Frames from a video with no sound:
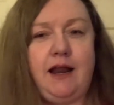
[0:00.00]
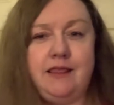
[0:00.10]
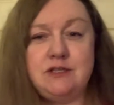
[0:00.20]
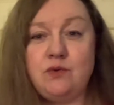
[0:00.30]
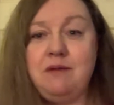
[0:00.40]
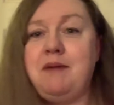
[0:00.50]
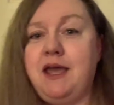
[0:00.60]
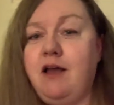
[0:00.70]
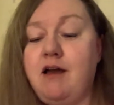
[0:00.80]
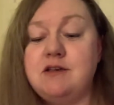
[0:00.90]
This one
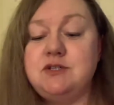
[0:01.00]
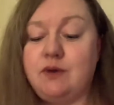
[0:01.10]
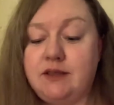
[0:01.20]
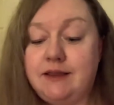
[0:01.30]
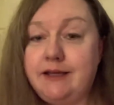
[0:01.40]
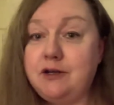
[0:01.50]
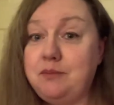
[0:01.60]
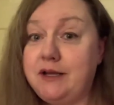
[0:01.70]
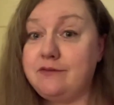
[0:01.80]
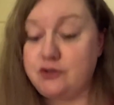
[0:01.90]
might cause a little
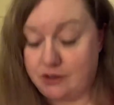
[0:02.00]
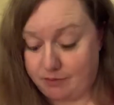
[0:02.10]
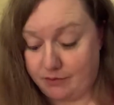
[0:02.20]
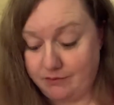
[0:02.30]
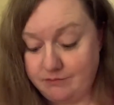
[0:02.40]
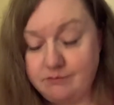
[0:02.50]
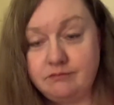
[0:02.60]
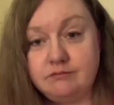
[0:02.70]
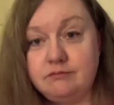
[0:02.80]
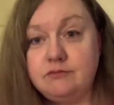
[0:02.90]
bit of trouble.
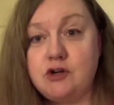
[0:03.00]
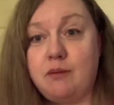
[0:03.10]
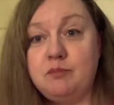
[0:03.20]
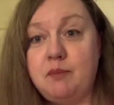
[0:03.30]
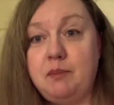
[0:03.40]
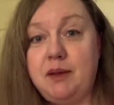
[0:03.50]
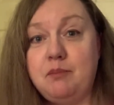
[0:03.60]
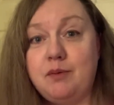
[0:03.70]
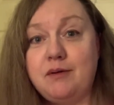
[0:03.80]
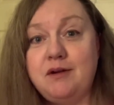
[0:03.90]
Drop my
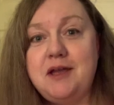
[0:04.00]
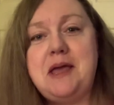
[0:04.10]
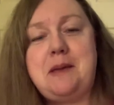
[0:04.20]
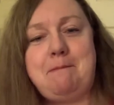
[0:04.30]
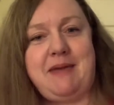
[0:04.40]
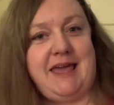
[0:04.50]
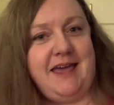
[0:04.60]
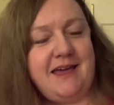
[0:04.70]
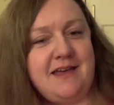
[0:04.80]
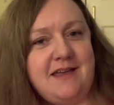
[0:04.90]
paper.
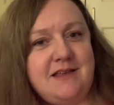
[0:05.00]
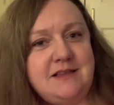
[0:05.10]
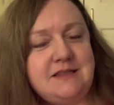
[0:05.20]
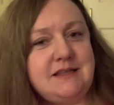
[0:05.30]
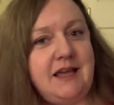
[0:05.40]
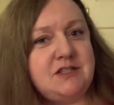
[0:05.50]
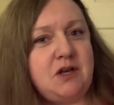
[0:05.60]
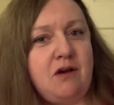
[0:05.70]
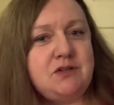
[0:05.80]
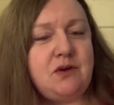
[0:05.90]
Because it's
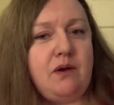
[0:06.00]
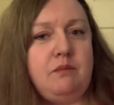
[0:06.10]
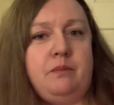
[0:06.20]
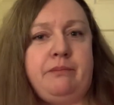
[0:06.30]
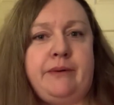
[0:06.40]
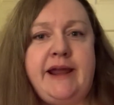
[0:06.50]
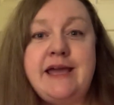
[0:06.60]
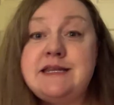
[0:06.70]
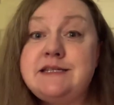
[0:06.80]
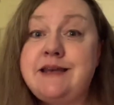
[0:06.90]
also a
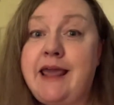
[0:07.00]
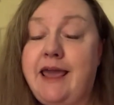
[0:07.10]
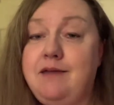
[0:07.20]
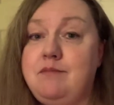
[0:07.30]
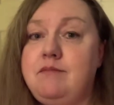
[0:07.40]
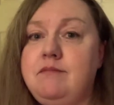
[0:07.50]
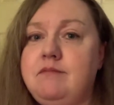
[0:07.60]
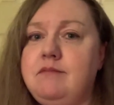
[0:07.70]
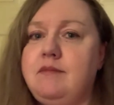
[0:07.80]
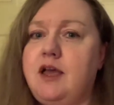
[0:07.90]
brand name,
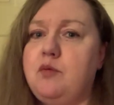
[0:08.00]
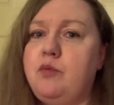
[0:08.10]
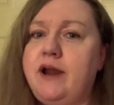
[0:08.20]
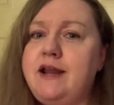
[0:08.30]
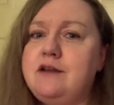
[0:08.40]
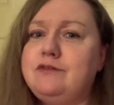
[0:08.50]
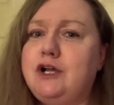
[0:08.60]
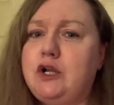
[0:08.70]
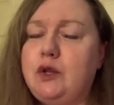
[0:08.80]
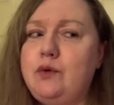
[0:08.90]
a brand of
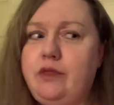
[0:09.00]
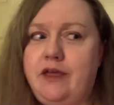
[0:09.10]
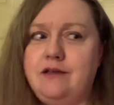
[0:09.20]
clothing.